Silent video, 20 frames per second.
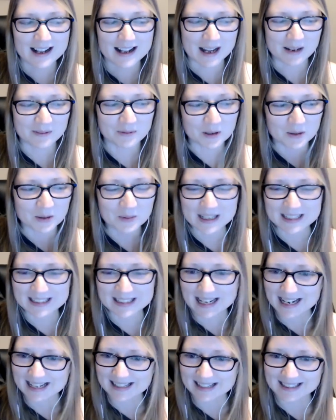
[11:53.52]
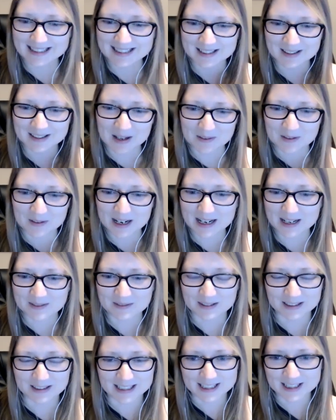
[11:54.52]
I've always had this love-hate
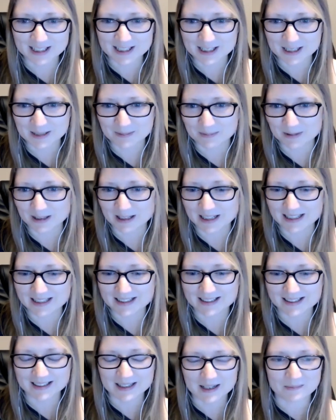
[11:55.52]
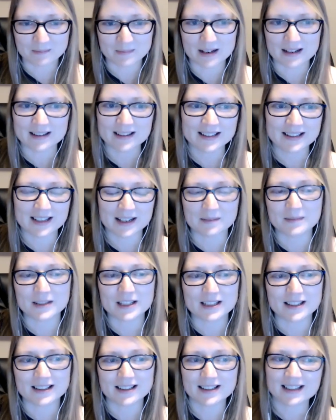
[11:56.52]
relationship with it. Some months I'm
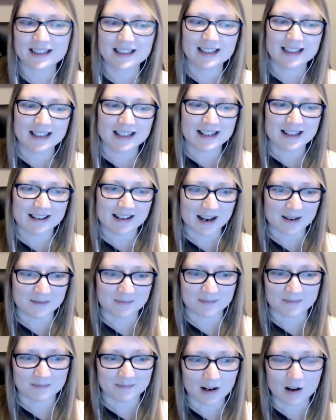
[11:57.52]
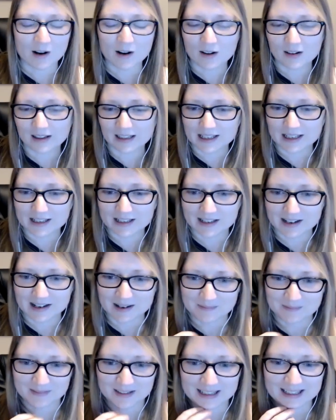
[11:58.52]
just, I'm all in and
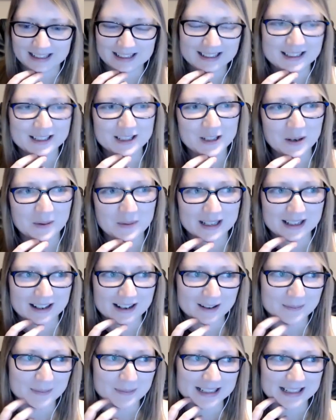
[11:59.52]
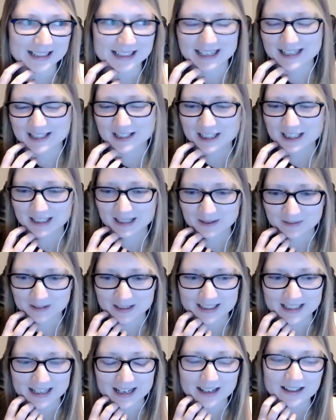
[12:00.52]
I'm like showing up and engaging every
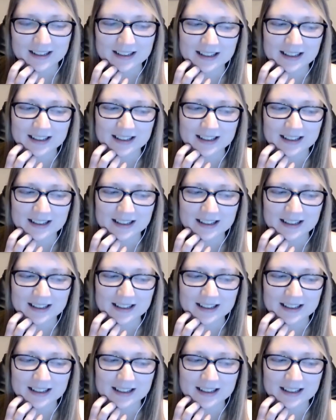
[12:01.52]
day.